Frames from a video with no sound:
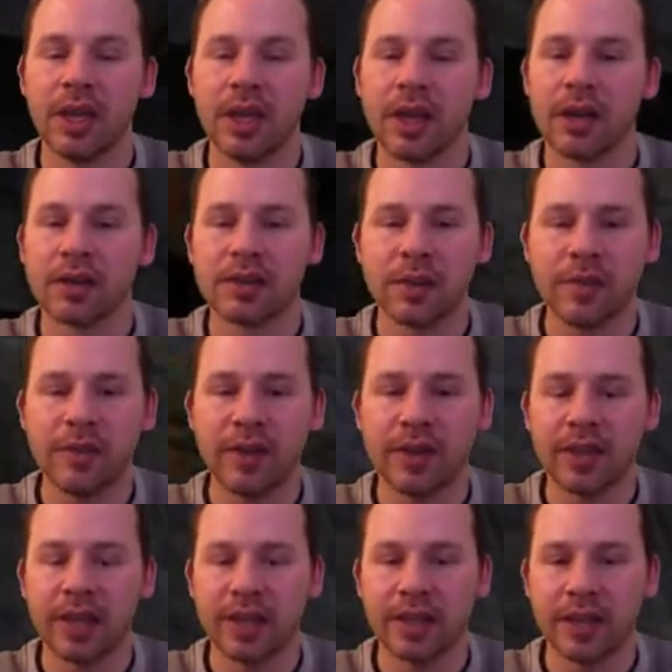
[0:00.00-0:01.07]
Because something
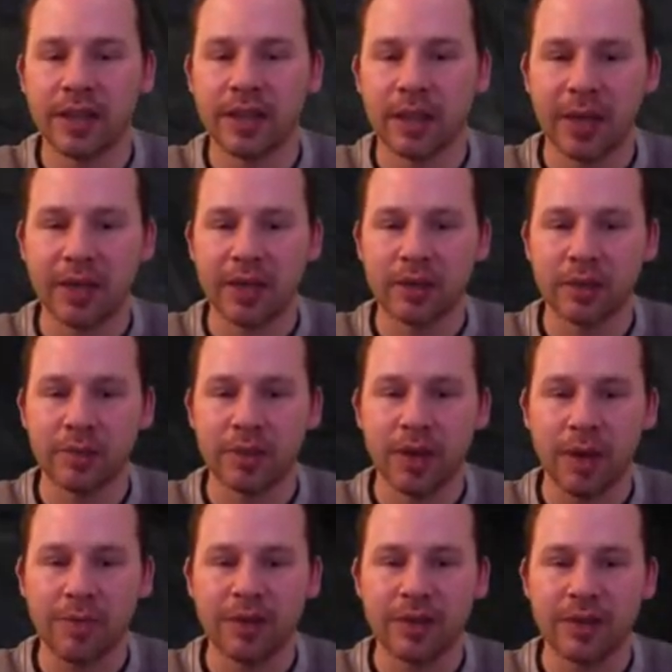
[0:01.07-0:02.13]
that might not be
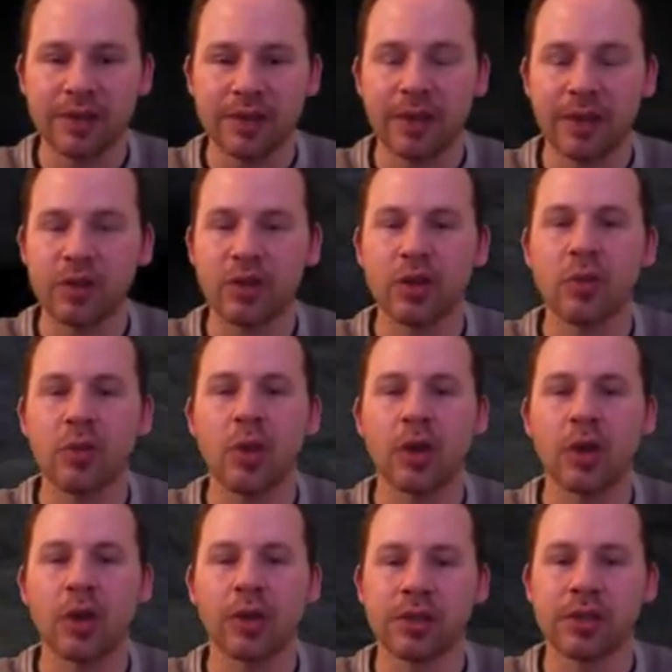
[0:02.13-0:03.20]
obvious, I'm just going to walk
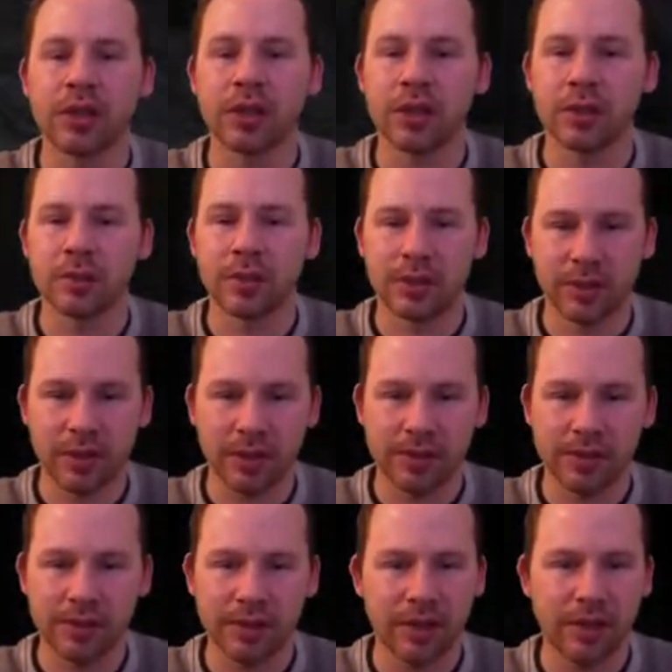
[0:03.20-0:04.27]
around here a little bit. You can
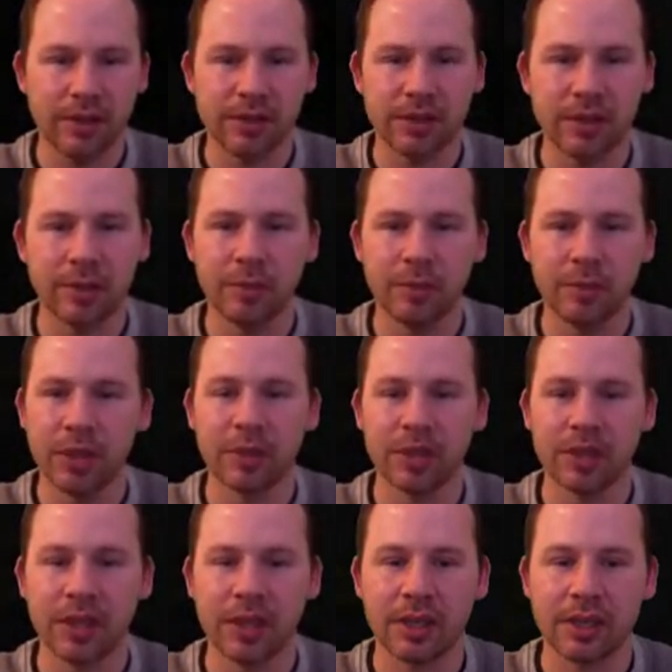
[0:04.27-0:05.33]
see easy, medium, and
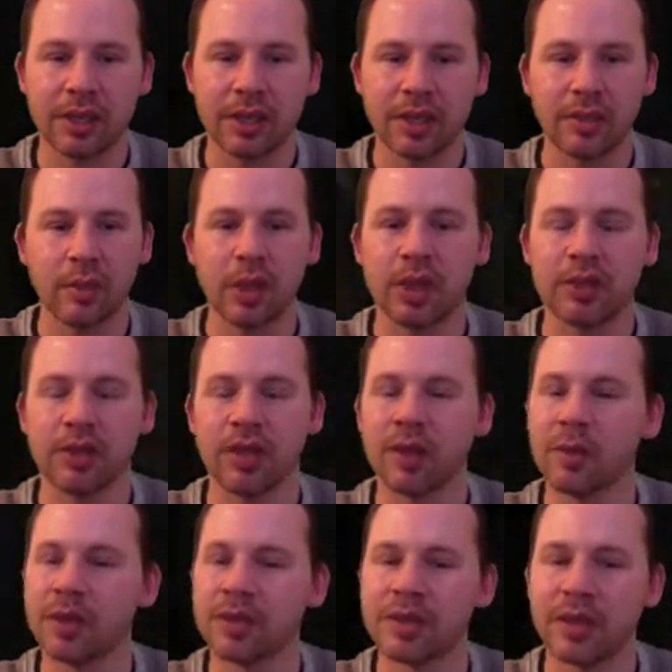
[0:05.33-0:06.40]
hard while I talk
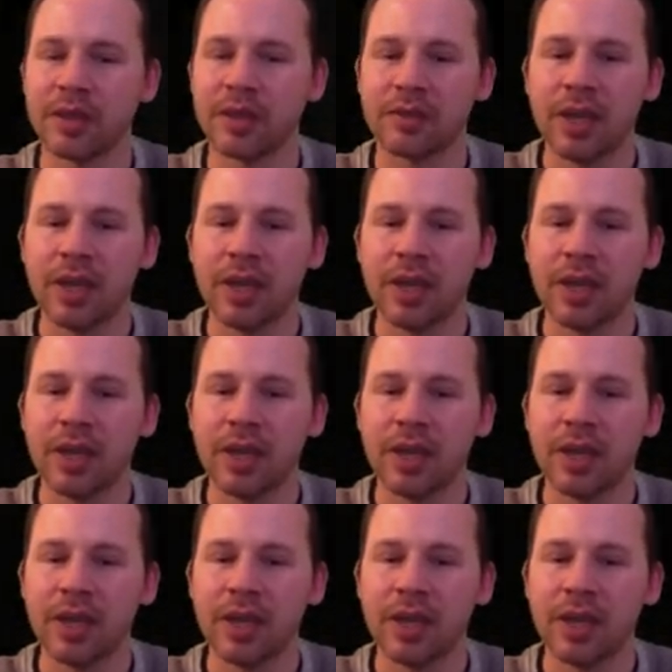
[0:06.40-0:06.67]
about stuff.